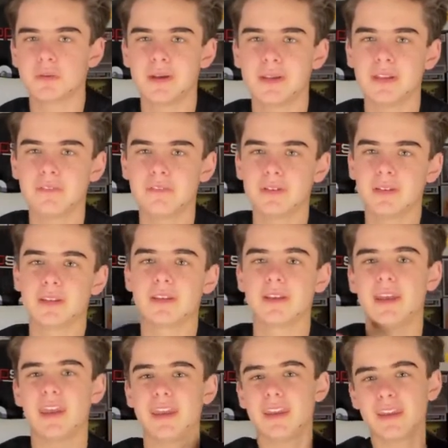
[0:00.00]
I give it like
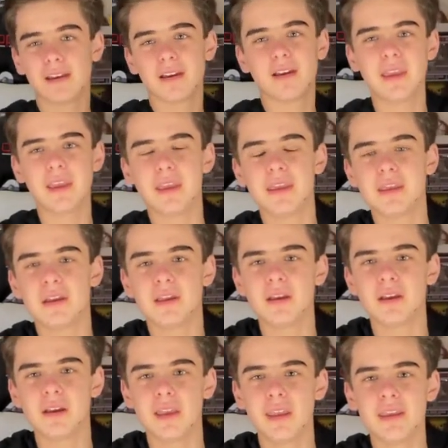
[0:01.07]
a 8,
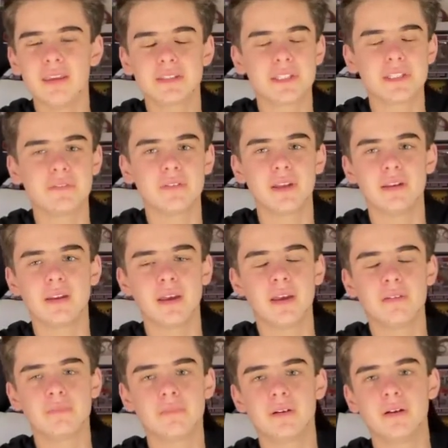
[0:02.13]

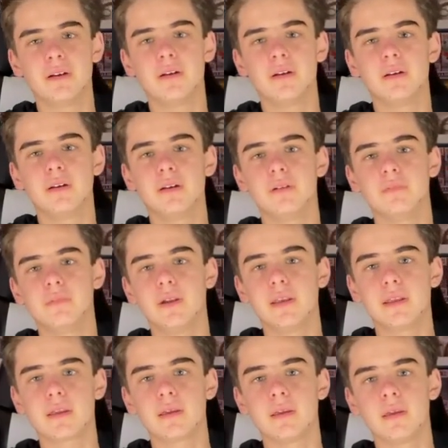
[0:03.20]
7.5
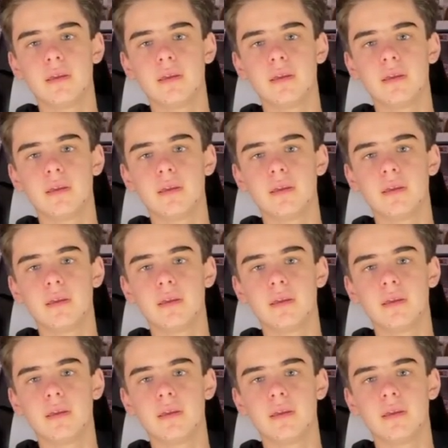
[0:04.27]
rating.